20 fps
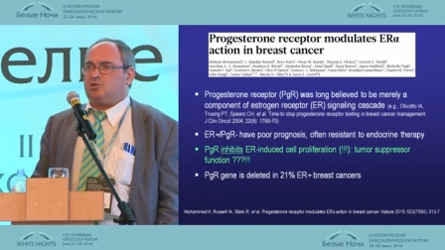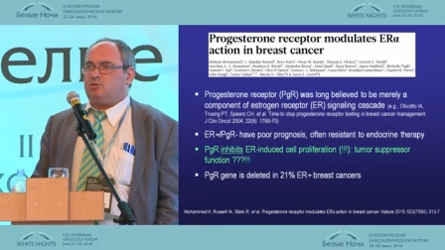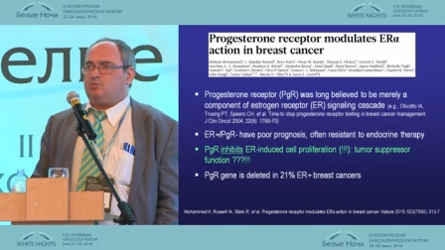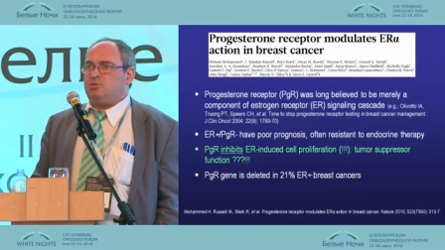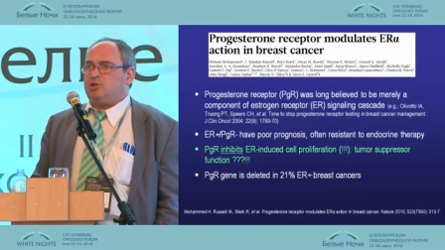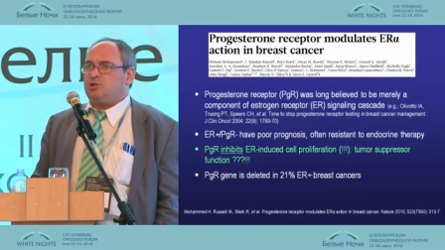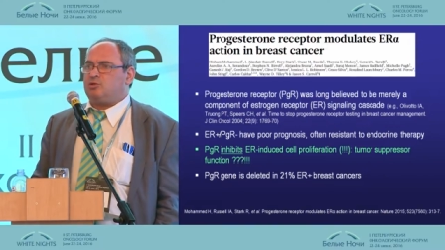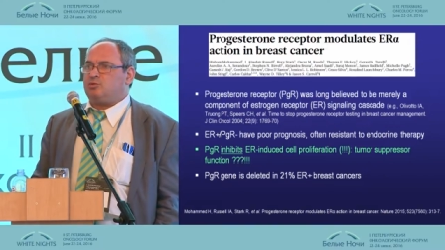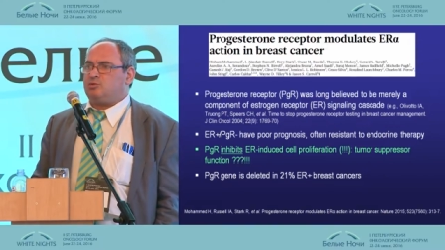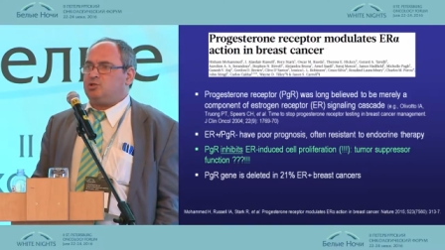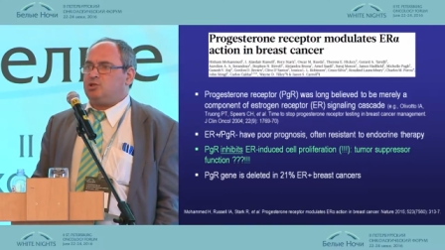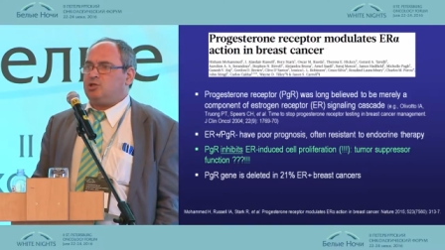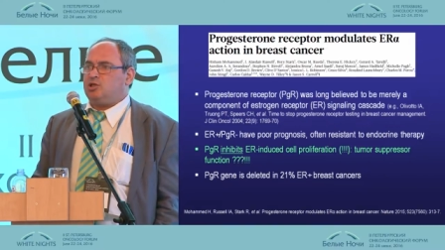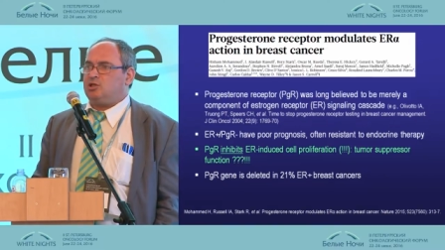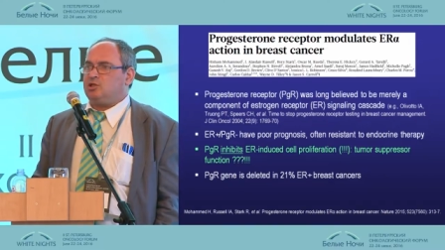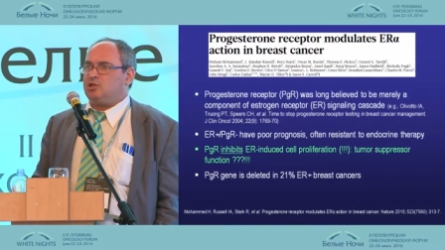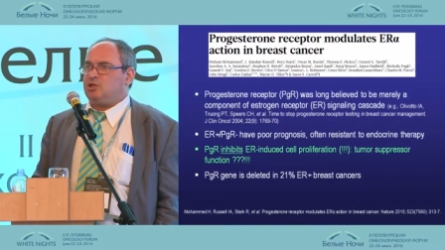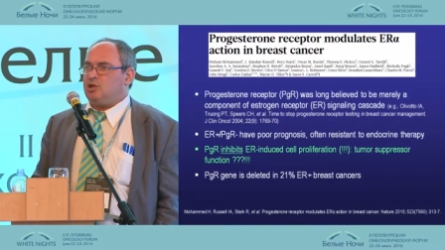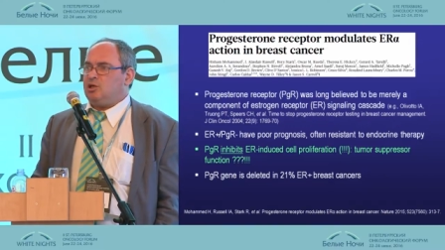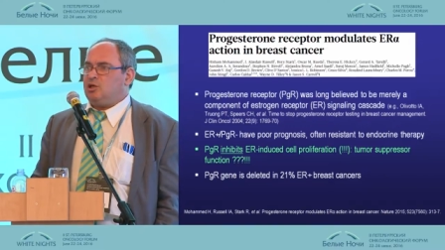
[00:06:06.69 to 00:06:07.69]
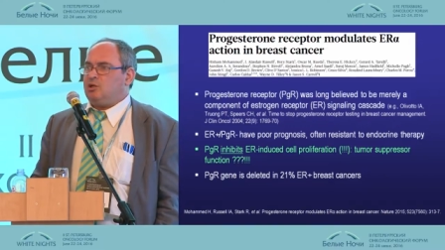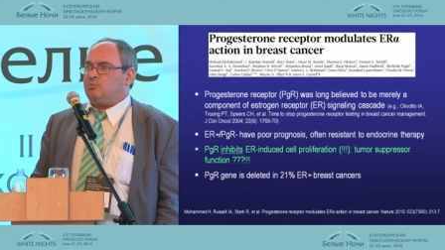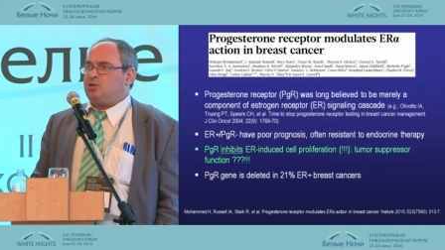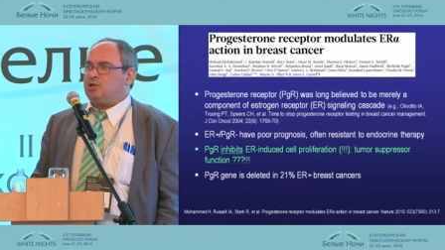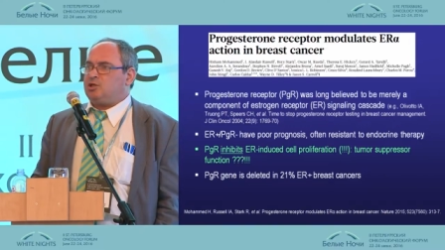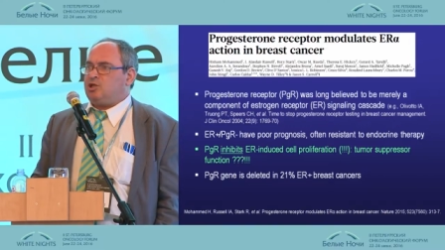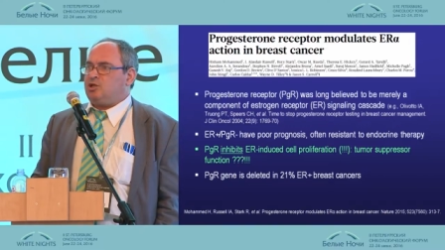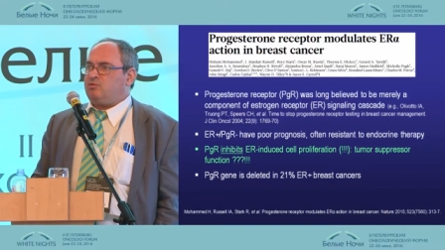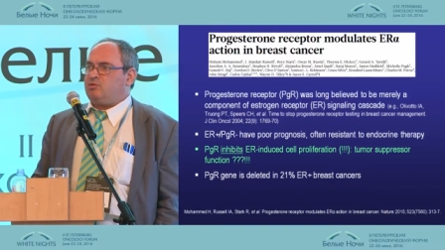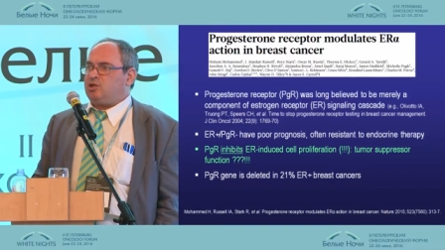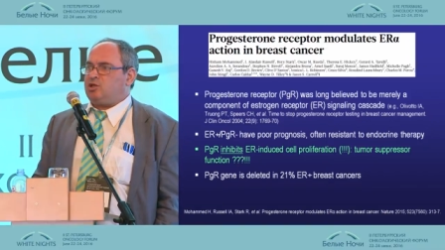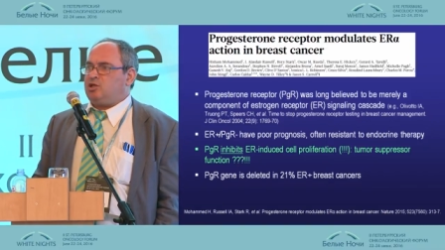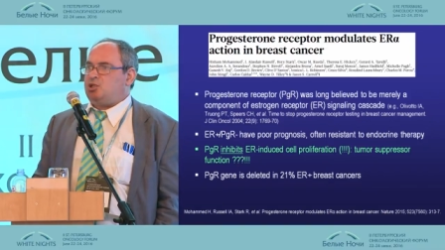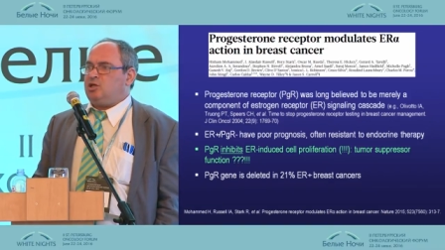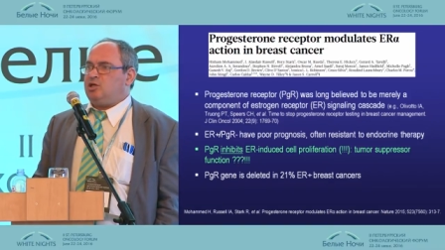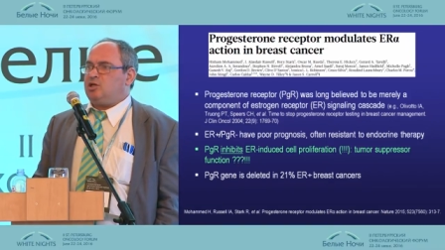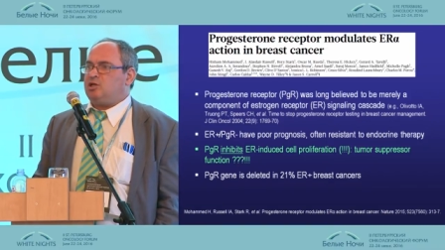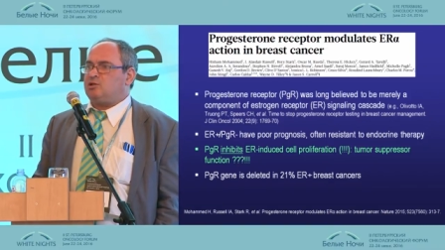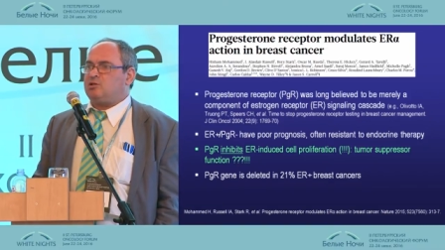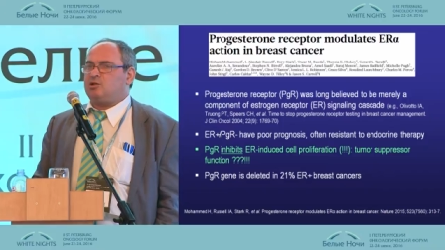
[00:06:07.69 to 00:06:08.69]
to be a routine, but even
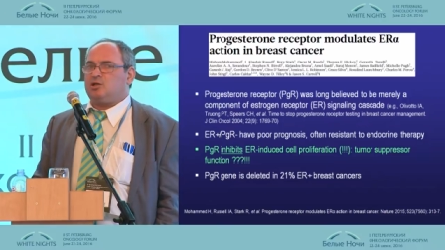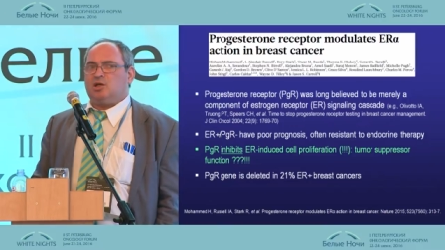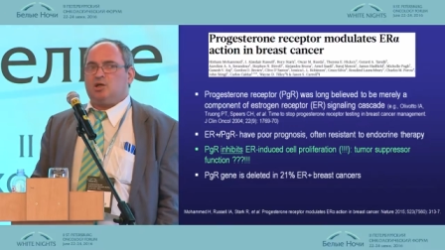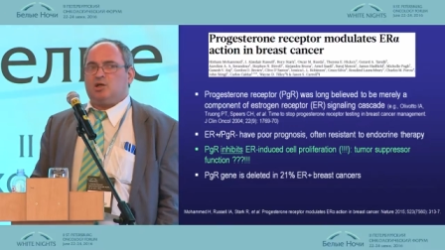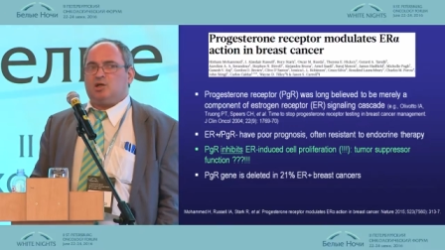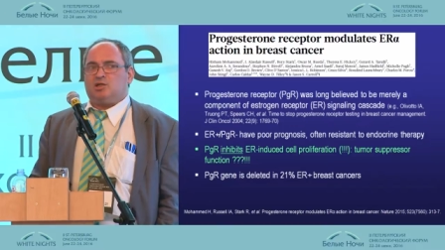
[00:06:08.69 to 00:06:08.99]
here,